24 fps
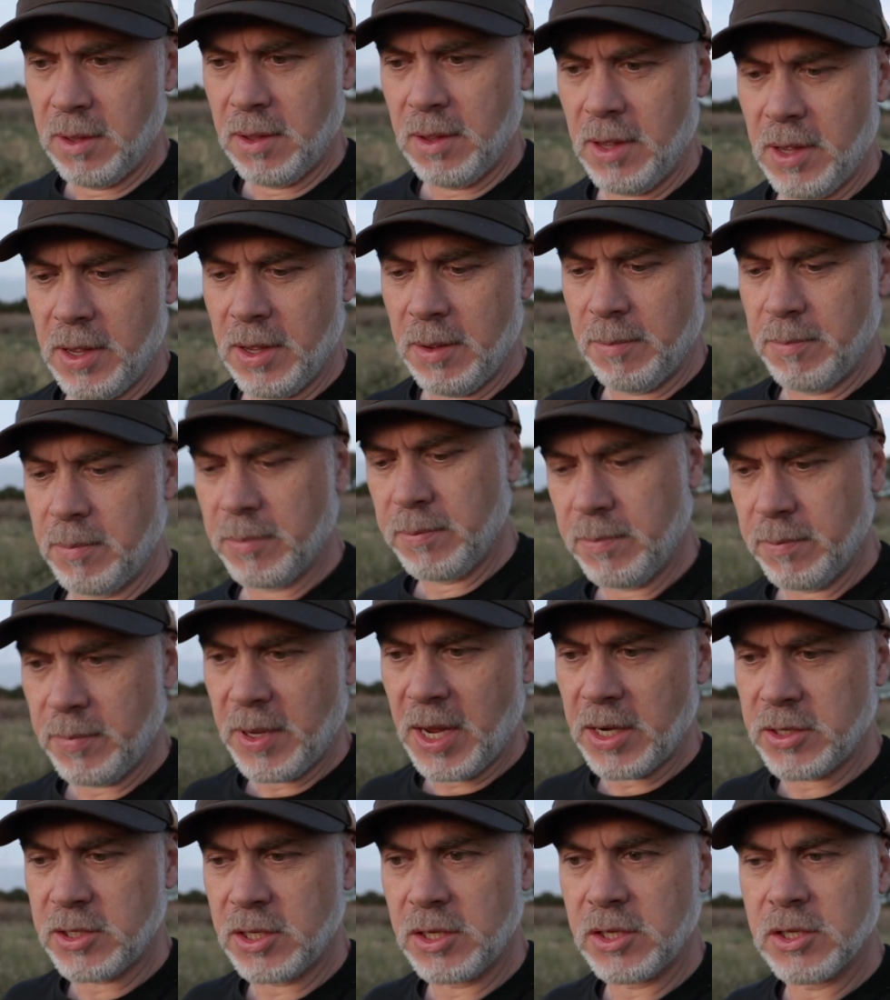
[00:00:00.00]

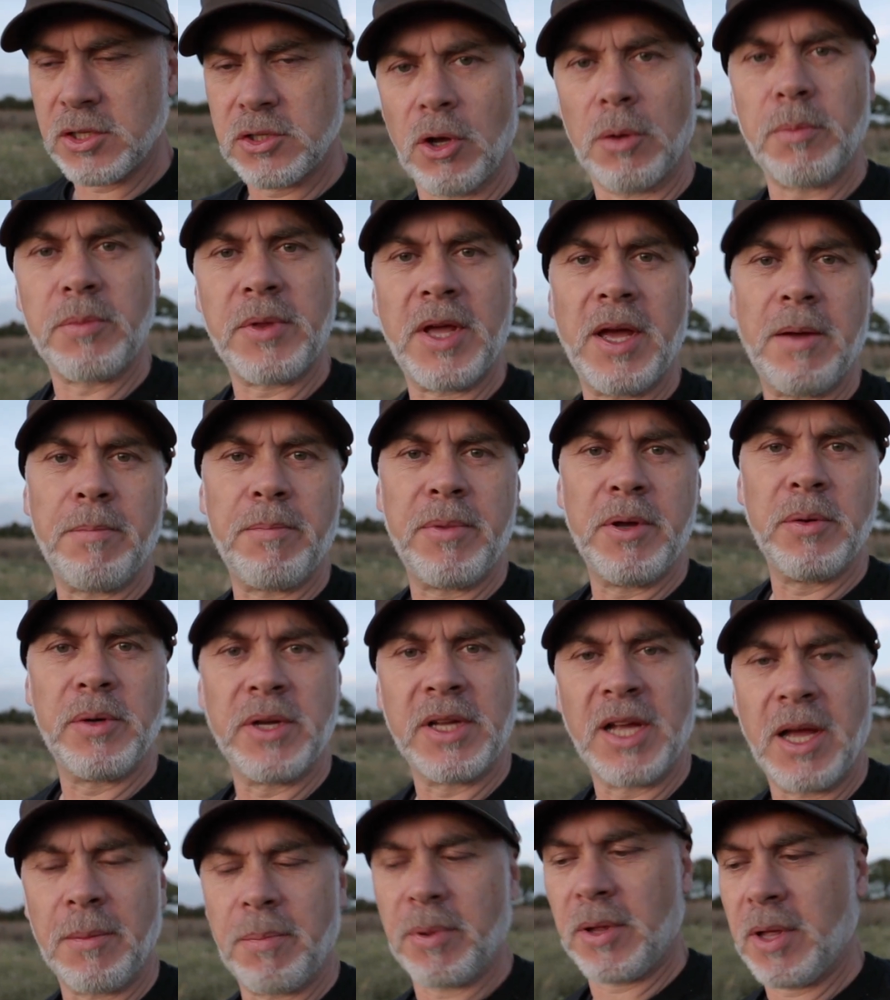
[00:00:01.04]
actually stopped that
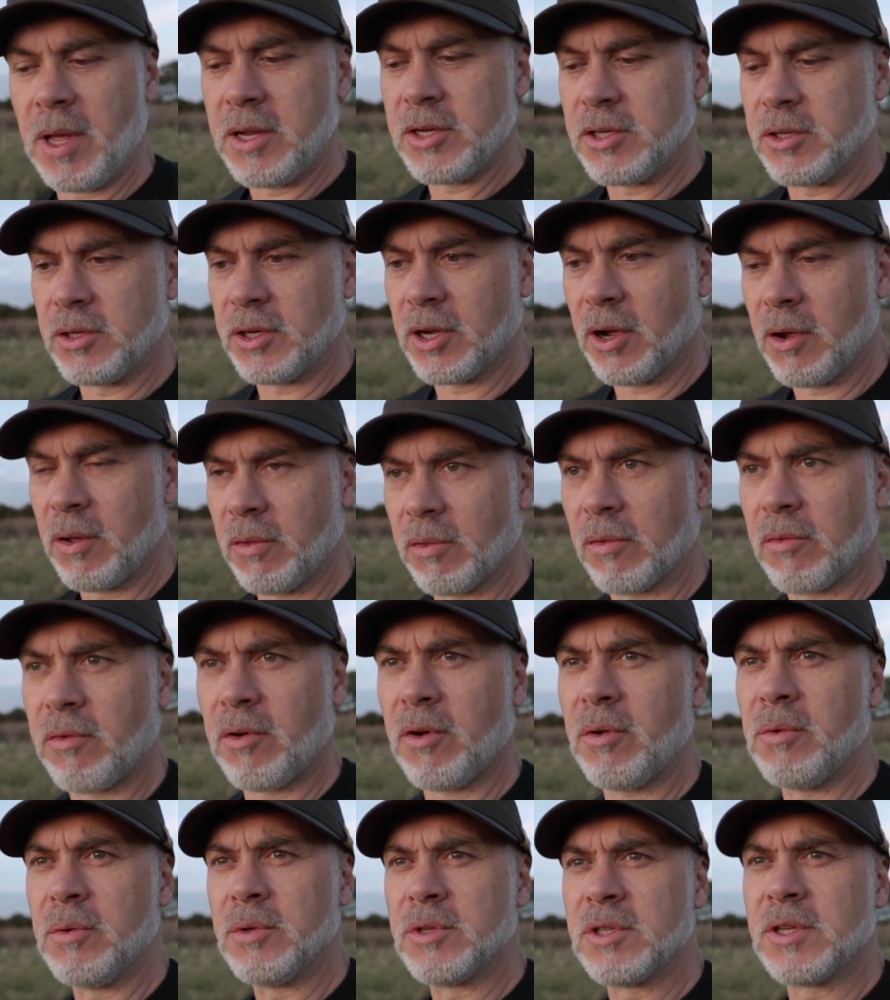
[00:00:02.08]
building application going through.